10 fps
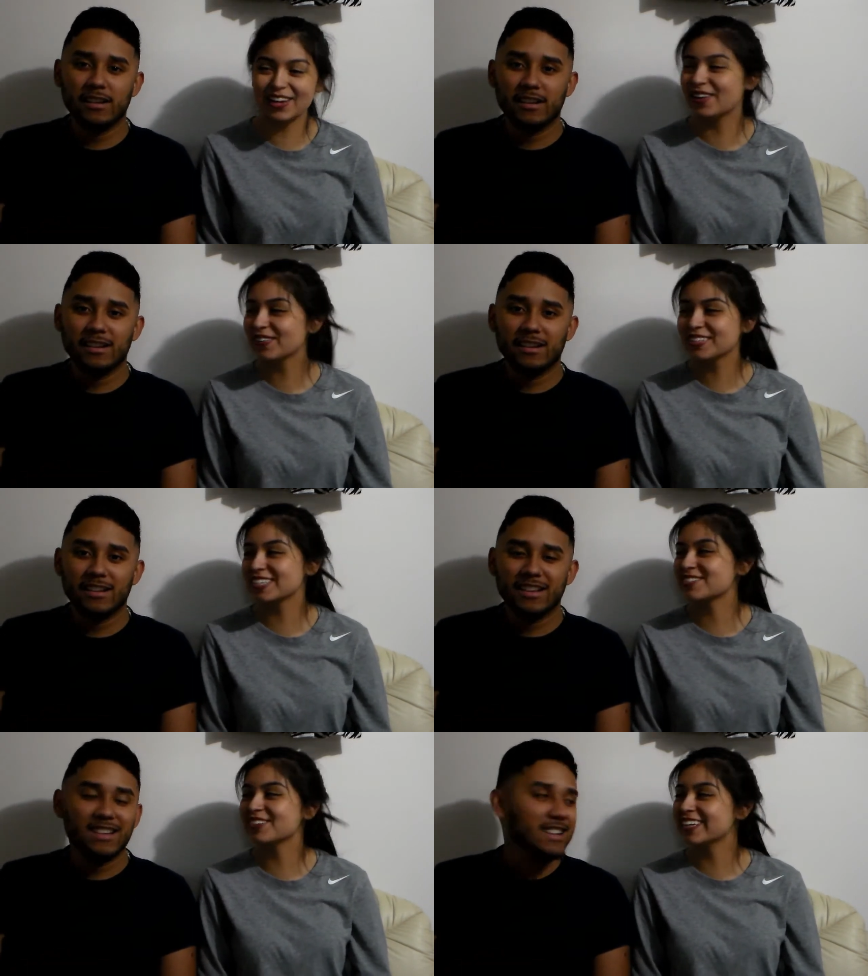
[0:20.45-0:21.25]
Speaker 1: No,
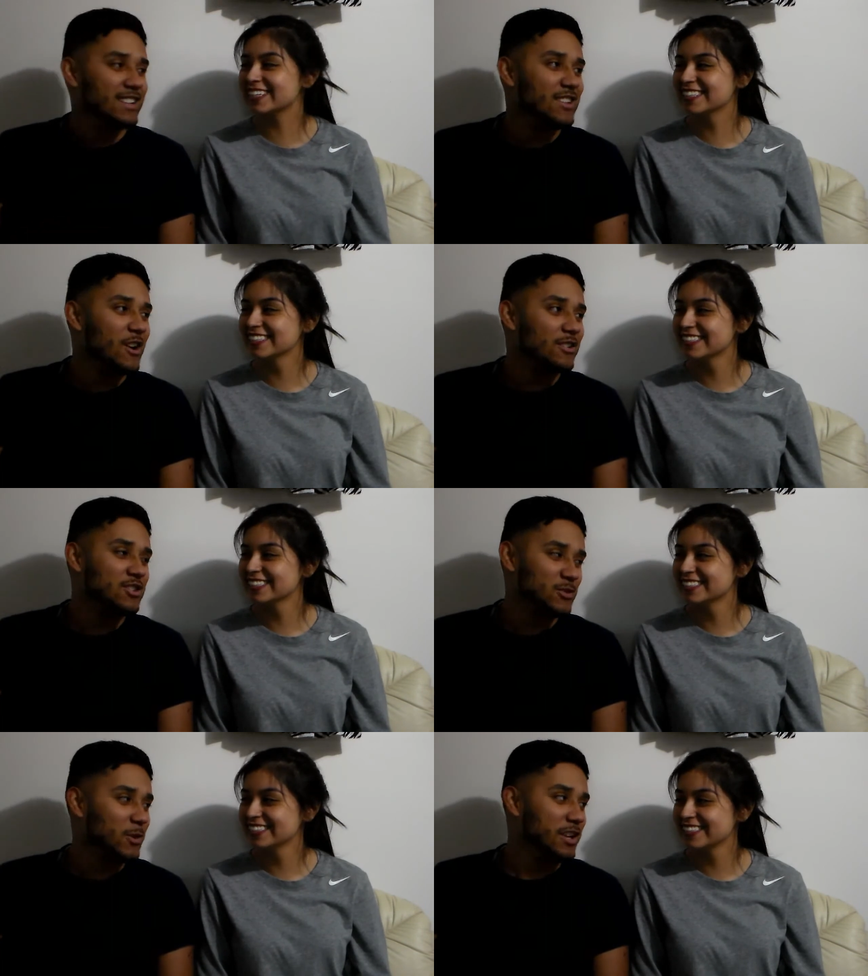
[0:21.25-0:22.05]
just one.
Speaker 2: No,
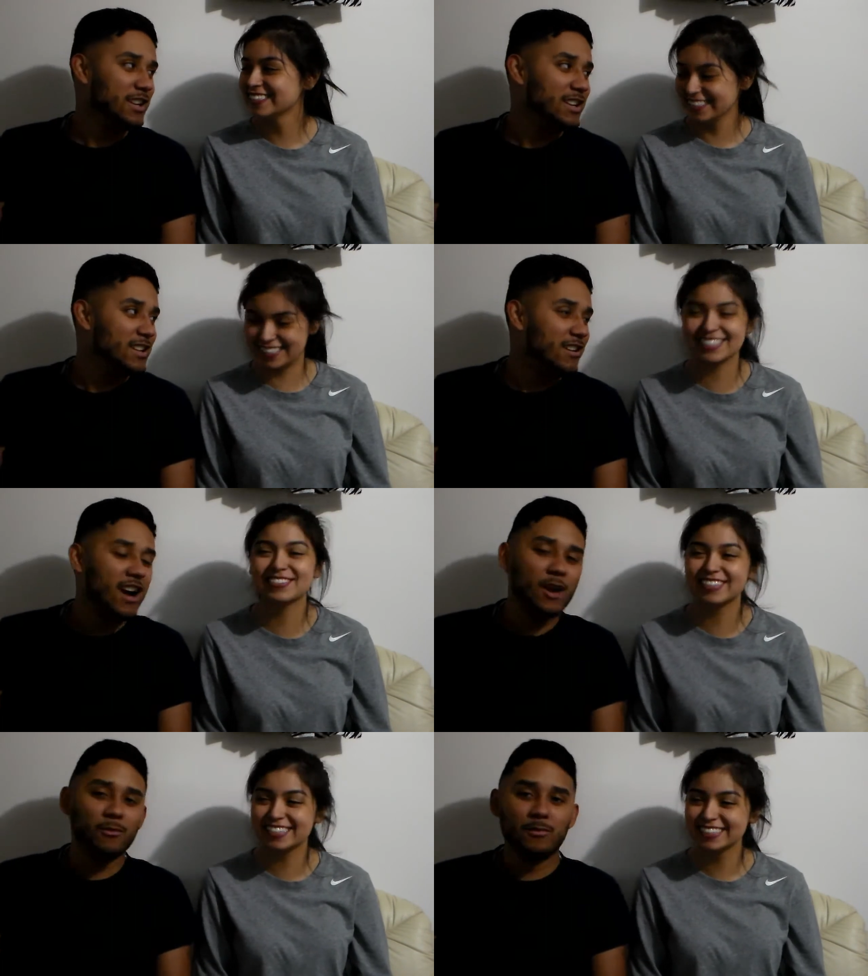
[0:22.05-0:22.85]
just one? Just
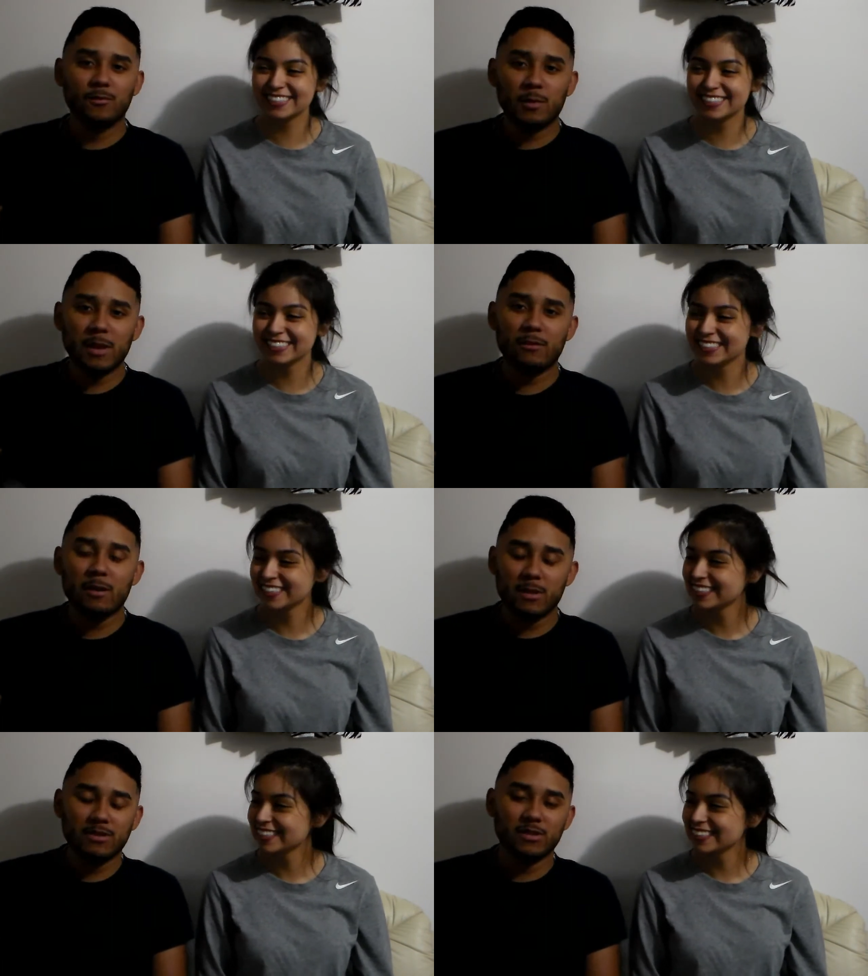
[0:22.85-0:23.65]
All one. All we're playing
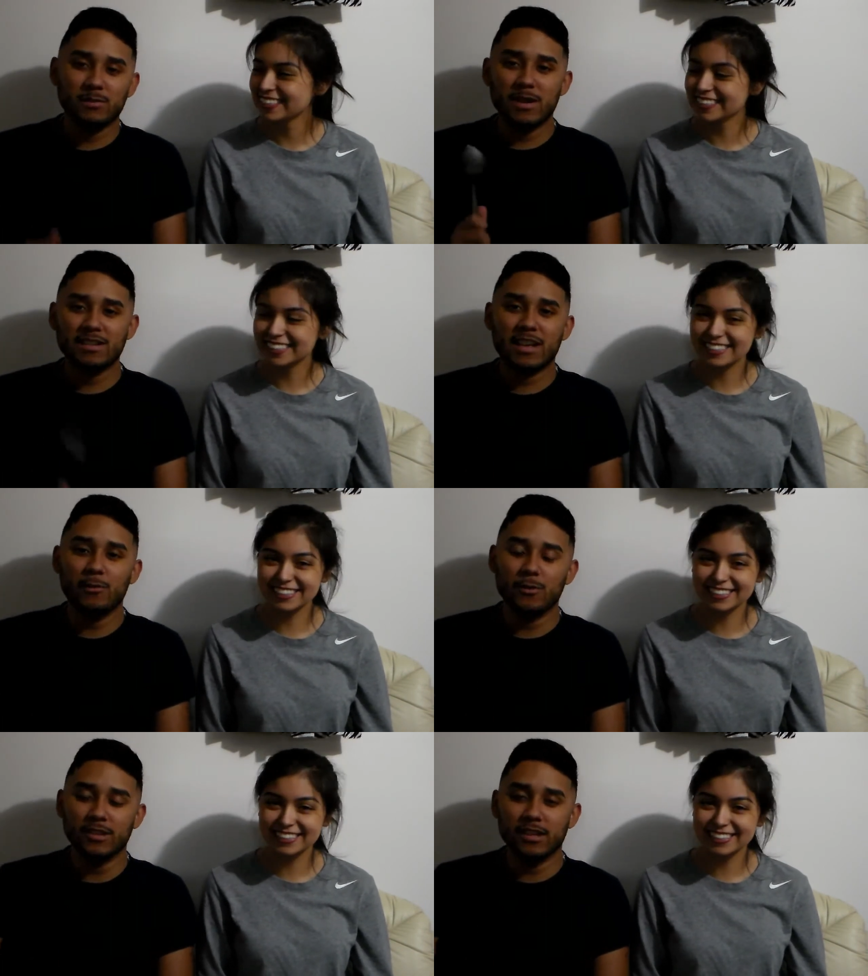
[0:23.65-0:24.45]
rock, paper, scissors, best out
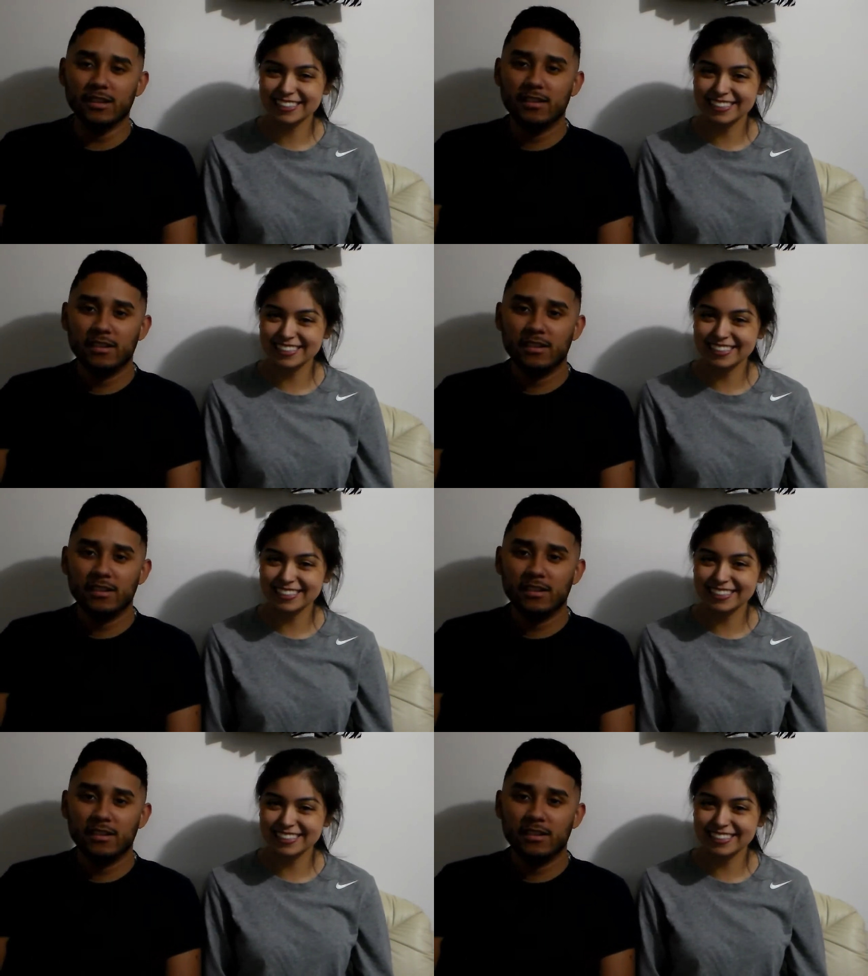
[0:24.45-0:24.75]
of one then.